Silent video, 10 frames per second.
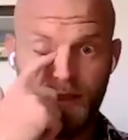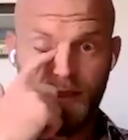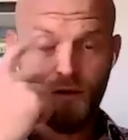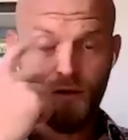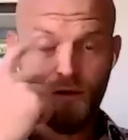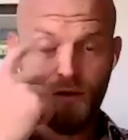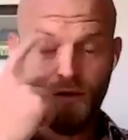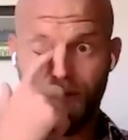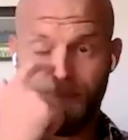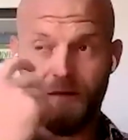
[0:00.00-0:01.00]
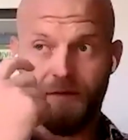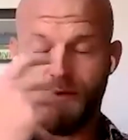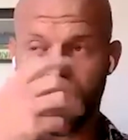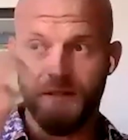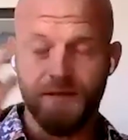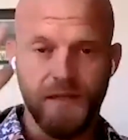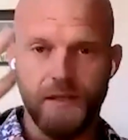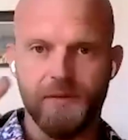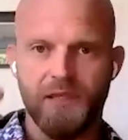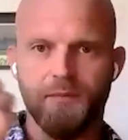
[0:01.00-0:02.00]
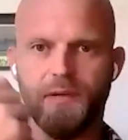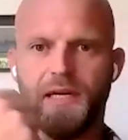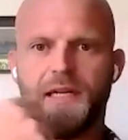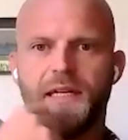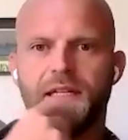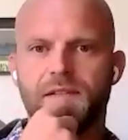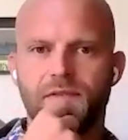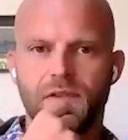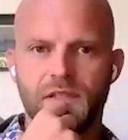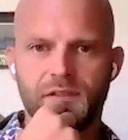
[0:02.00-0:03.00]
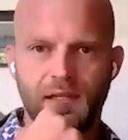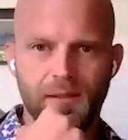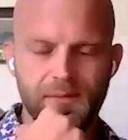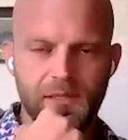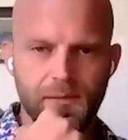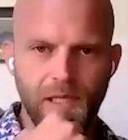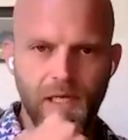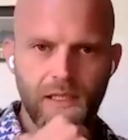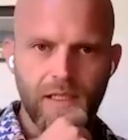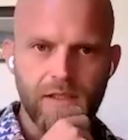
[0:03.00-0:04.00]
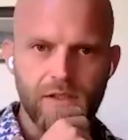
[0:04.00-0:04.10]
even though it may not be fully developed in the brain, it is fully developed in the body.